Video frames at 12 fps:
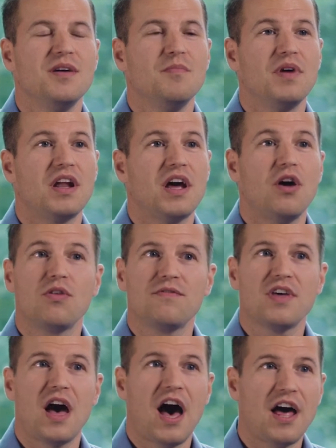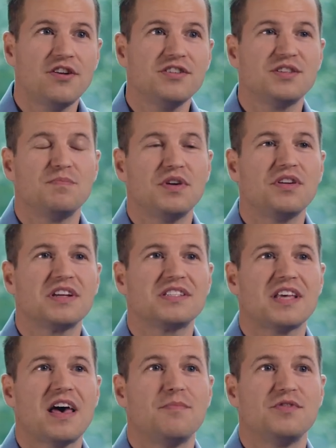but out of the hundreds of buildings
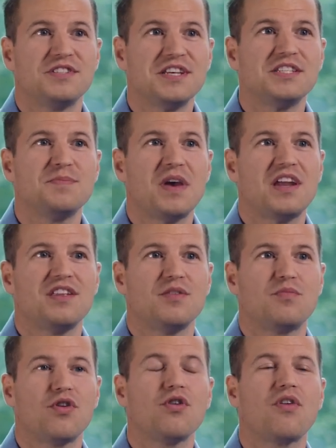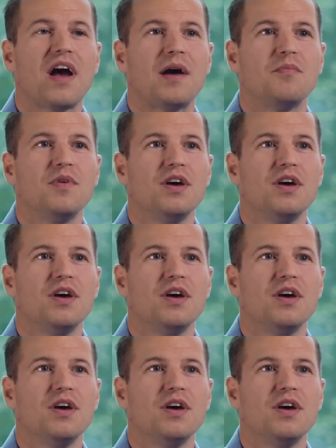that have participated in the program,